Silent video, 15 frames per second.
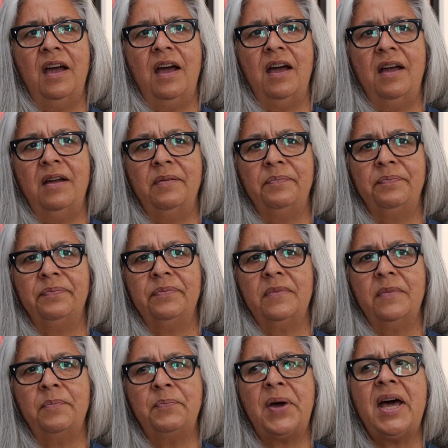um,
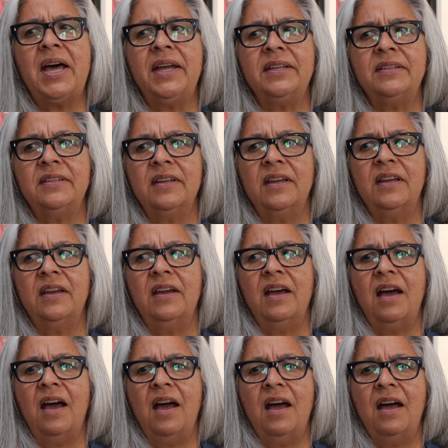but
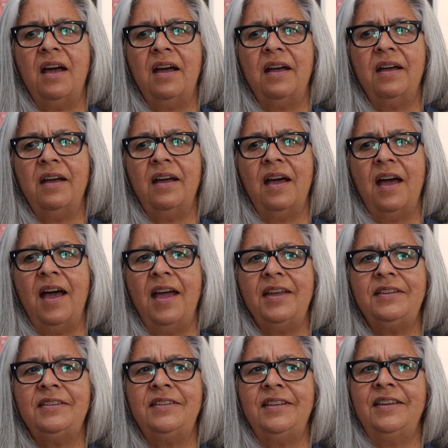uh, I
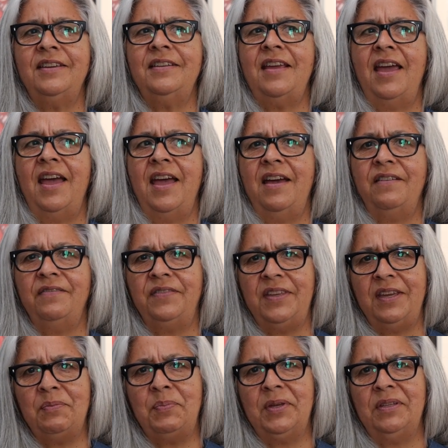did have
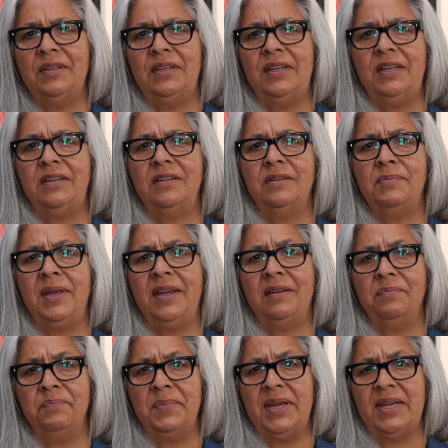the ability to make
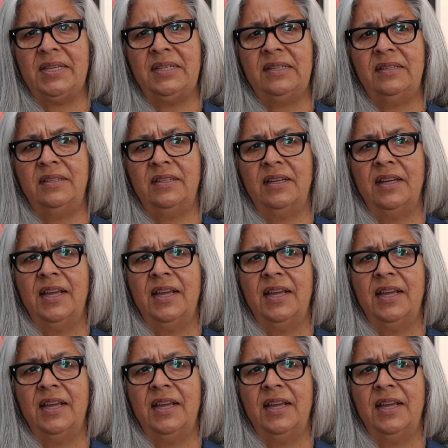a mess,